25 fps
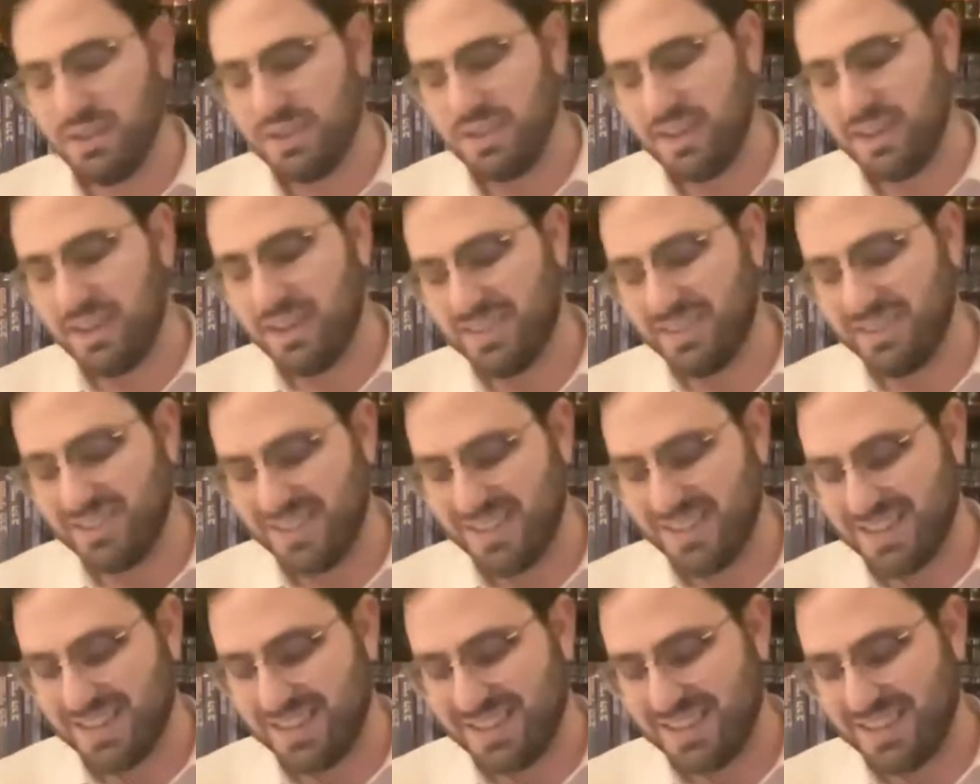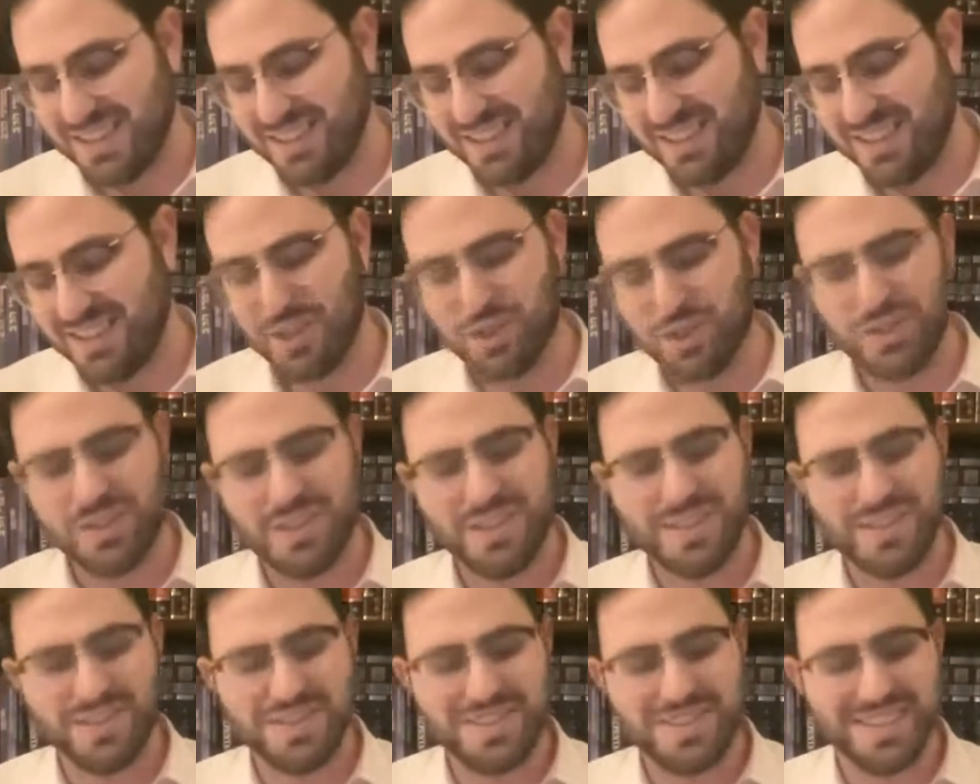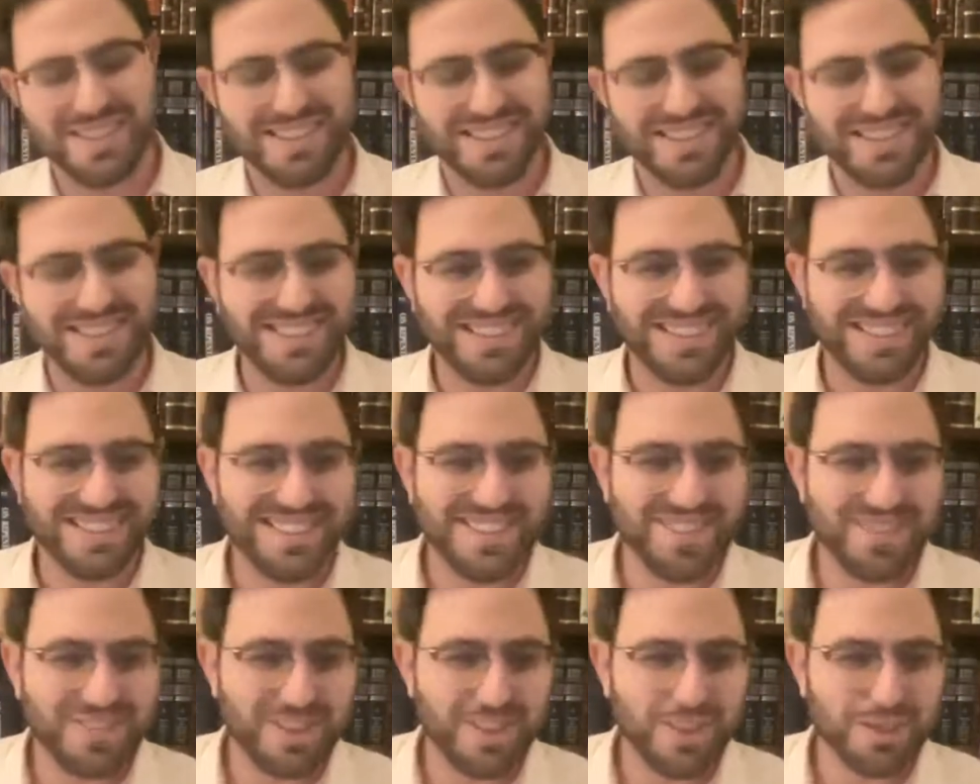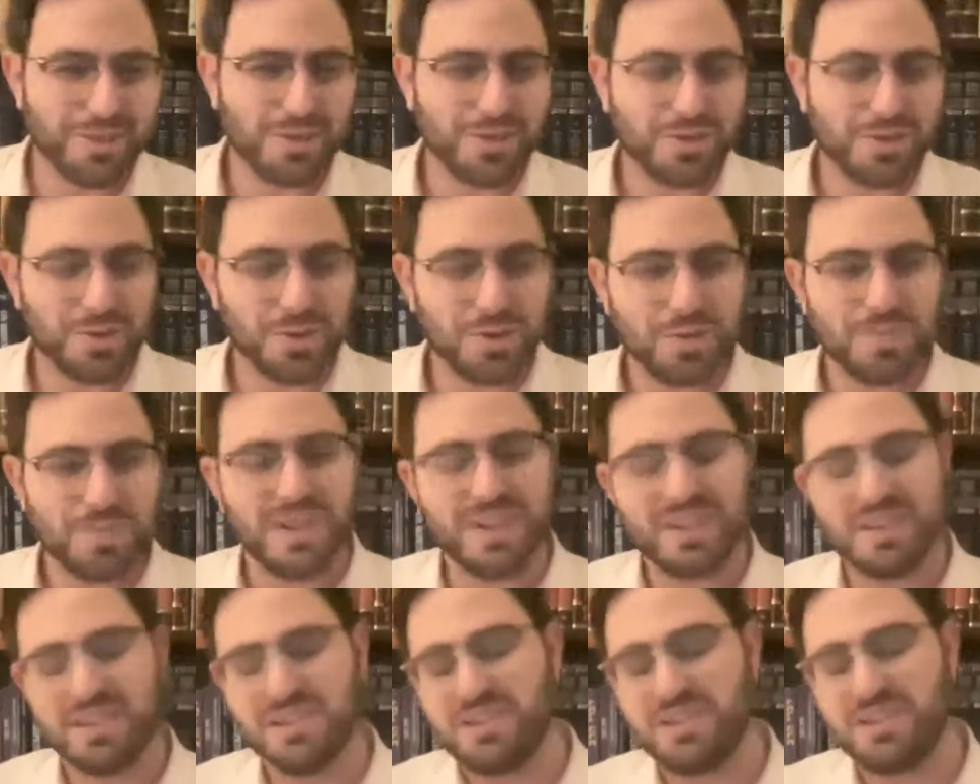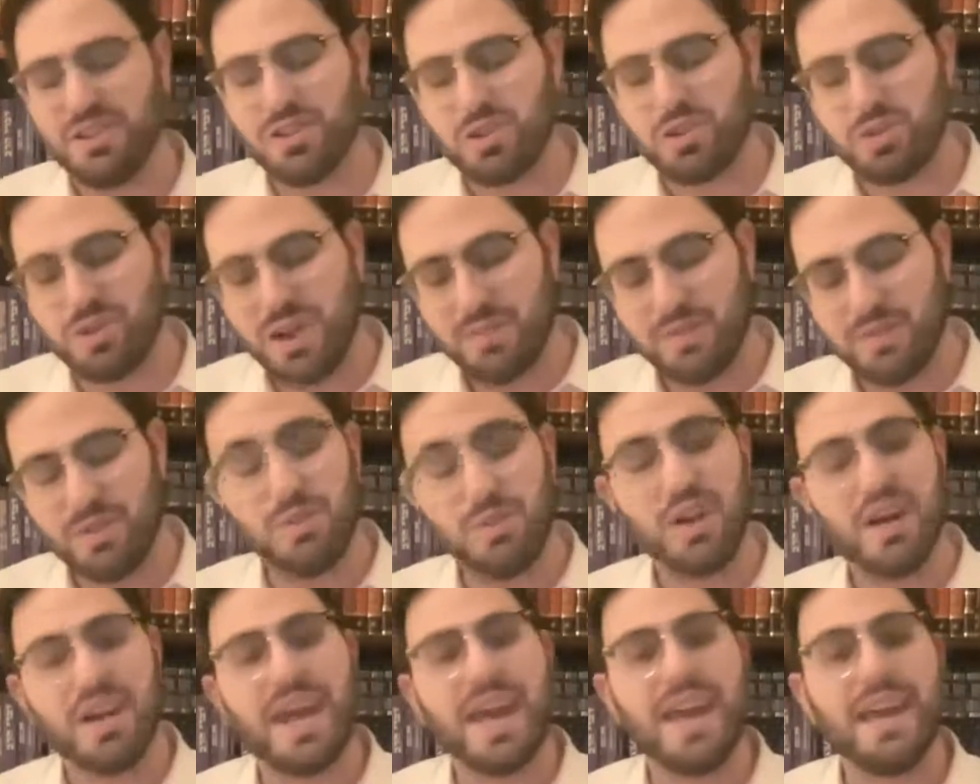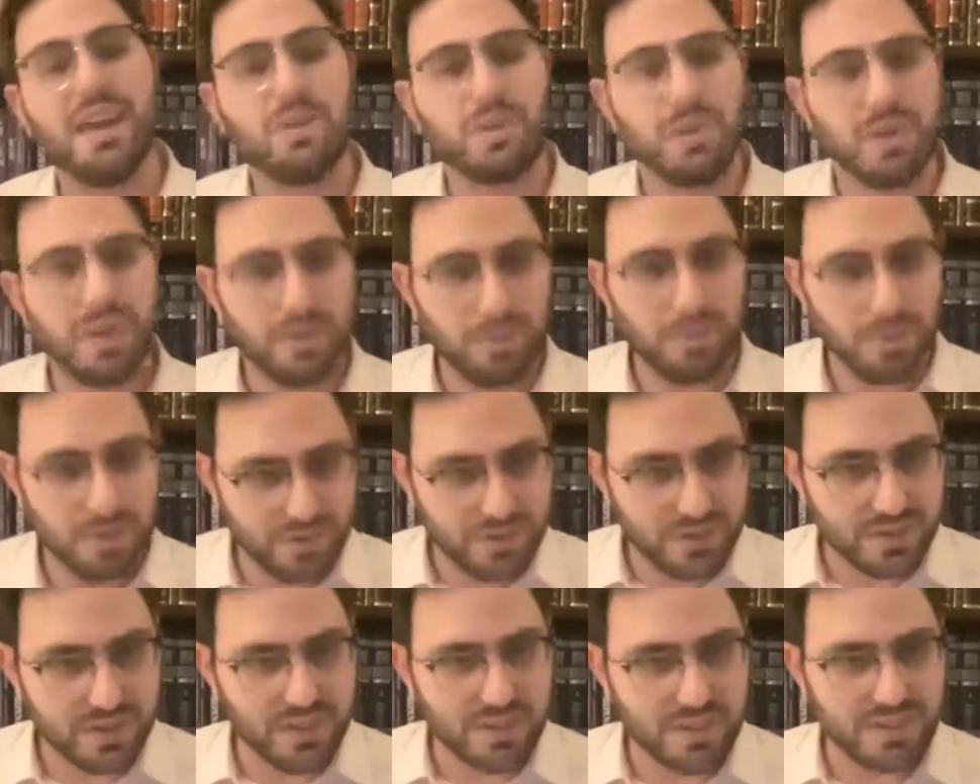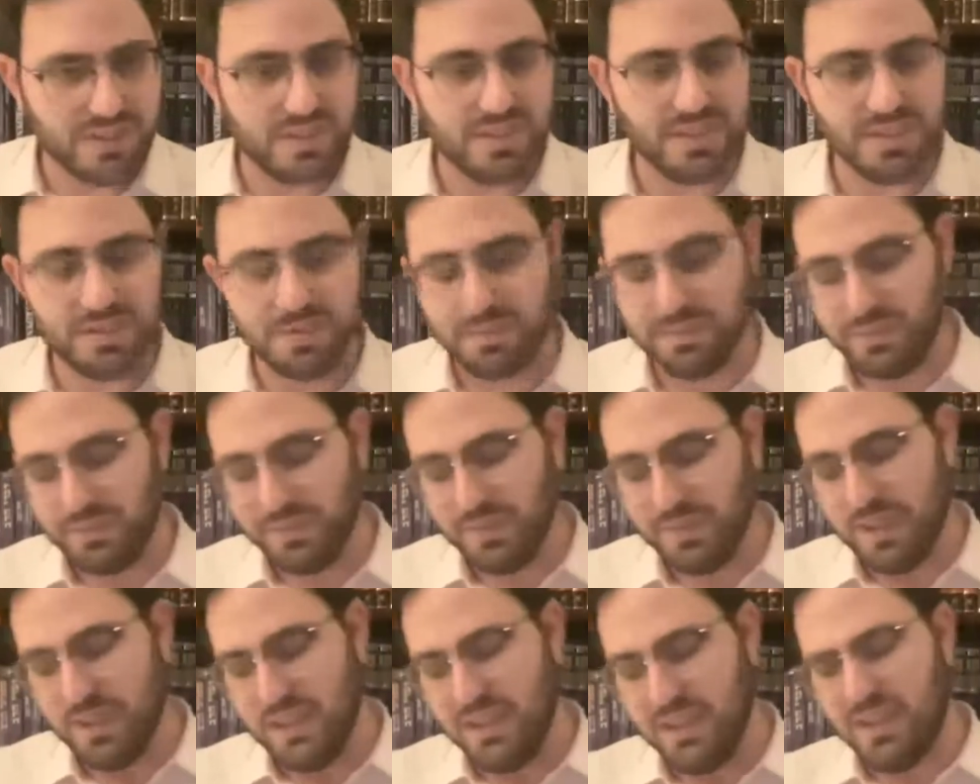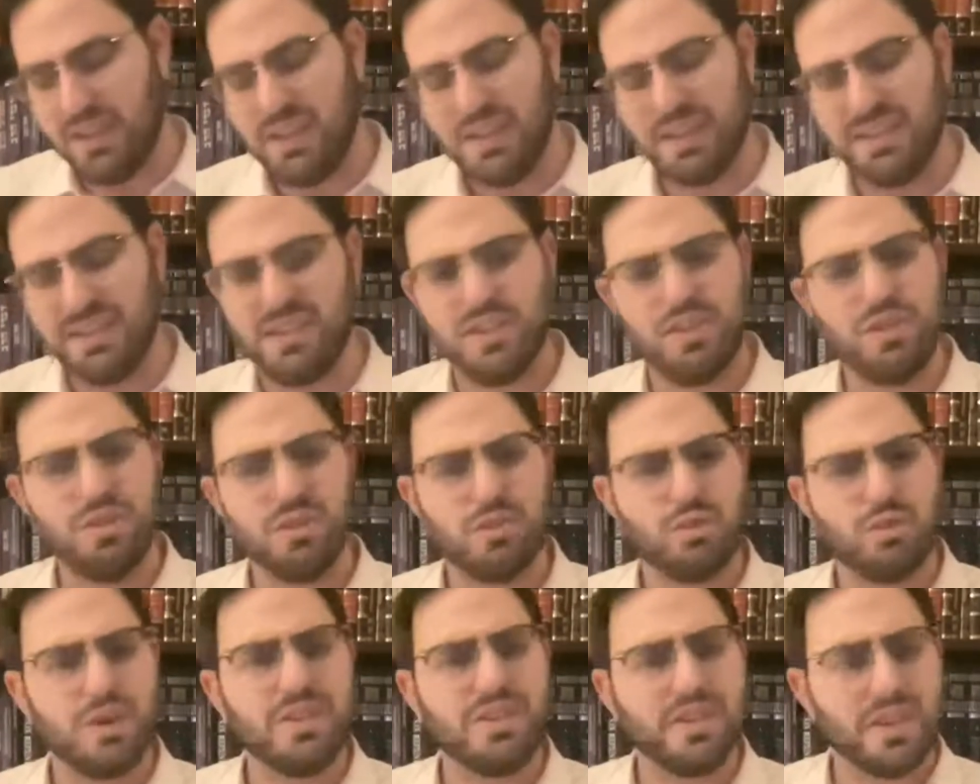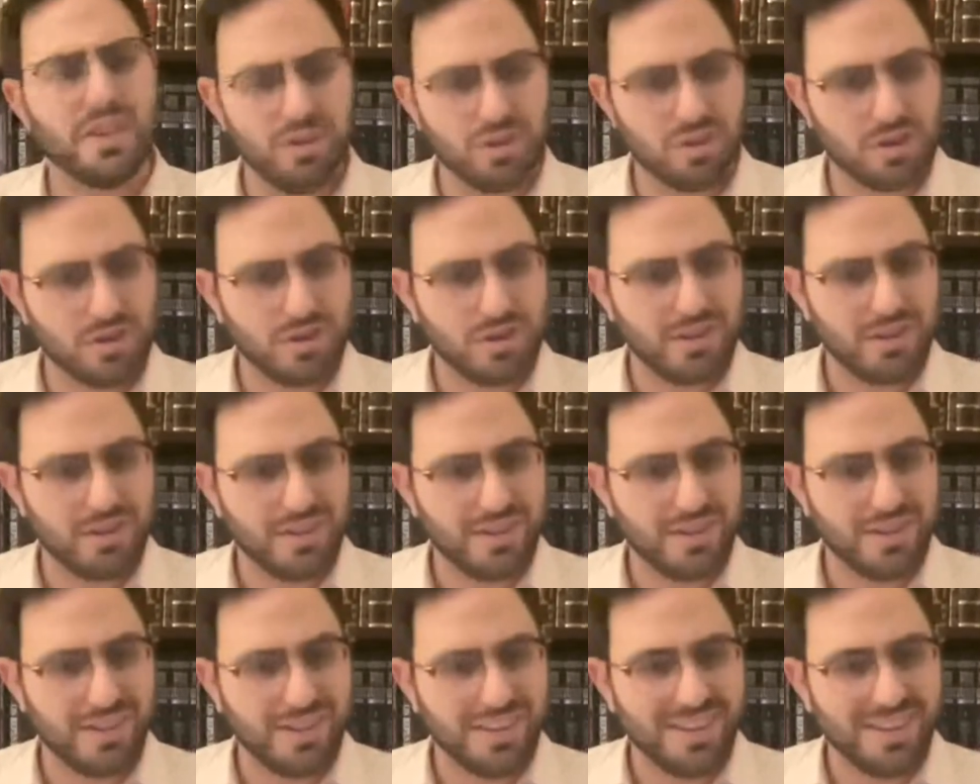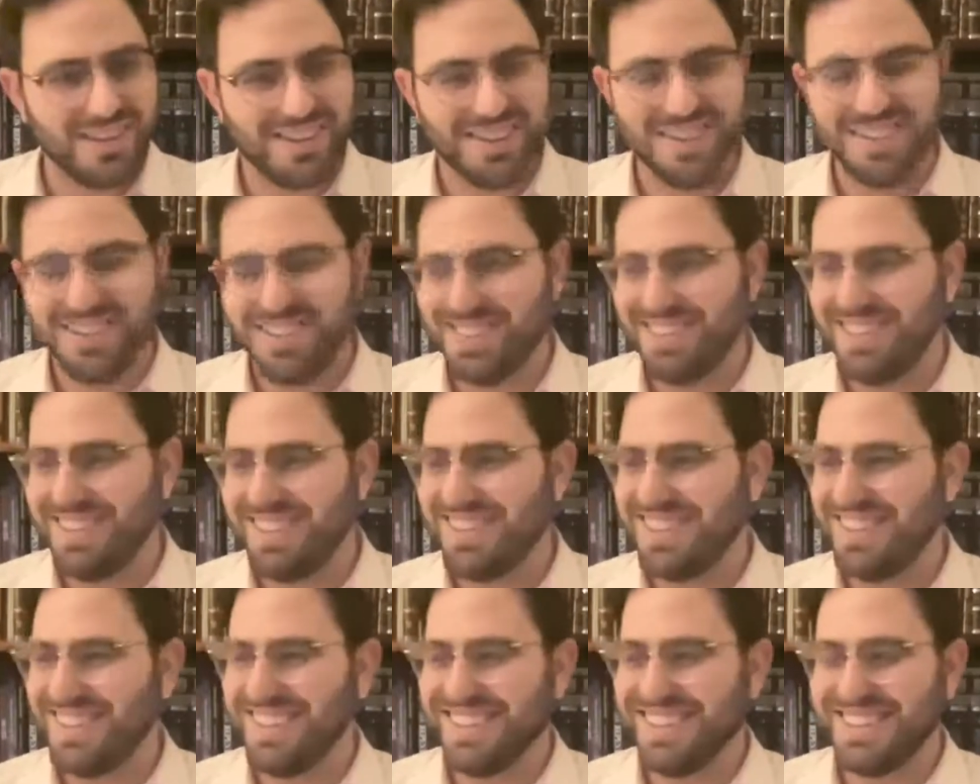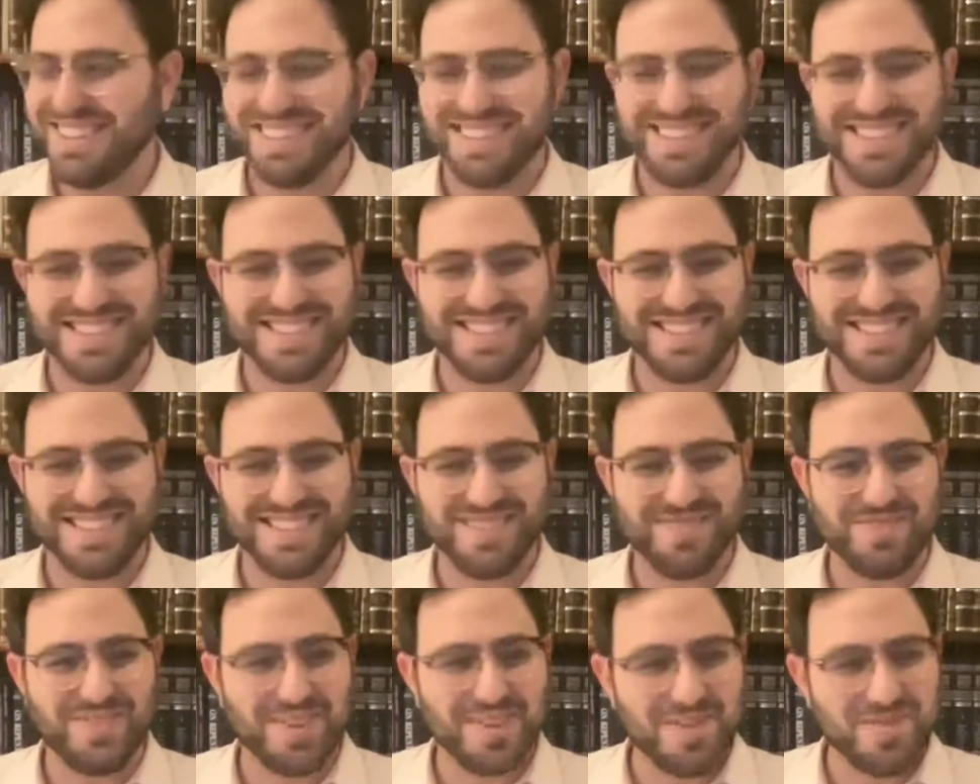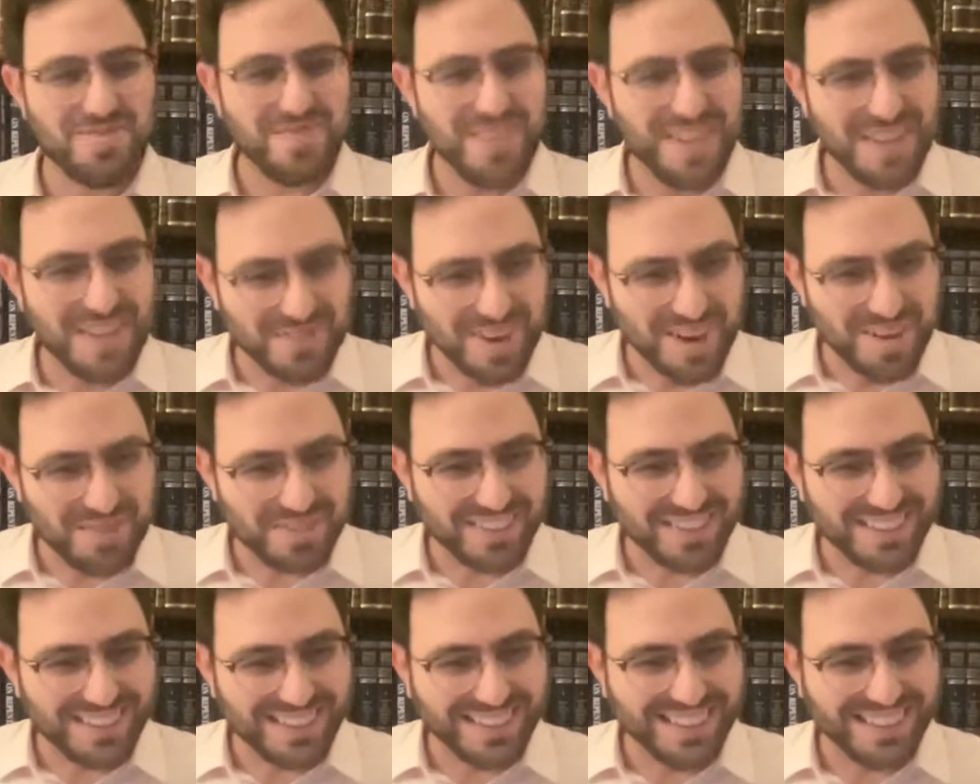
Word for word: And uh, he actually tells like a, a, lovely little story about a Hasidic rabbi who got angry at one of his Hasidim. And he said, You're in great danger. And the Hasid said, What do you mean, Rabbi?